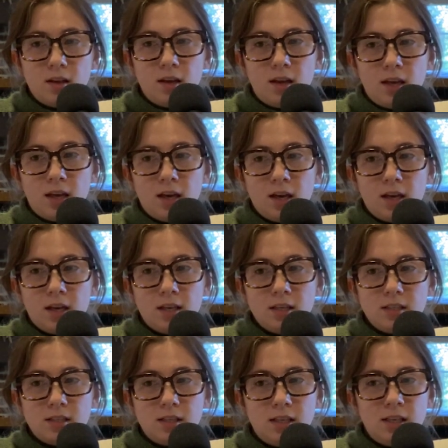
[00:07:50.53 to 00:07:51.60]

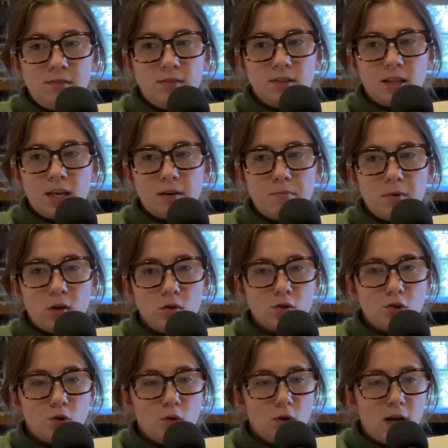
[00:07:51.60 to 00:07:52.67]
And even like middle
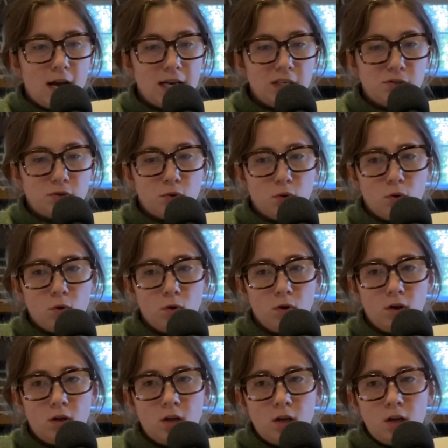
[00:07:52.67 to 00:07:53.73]
school, high school,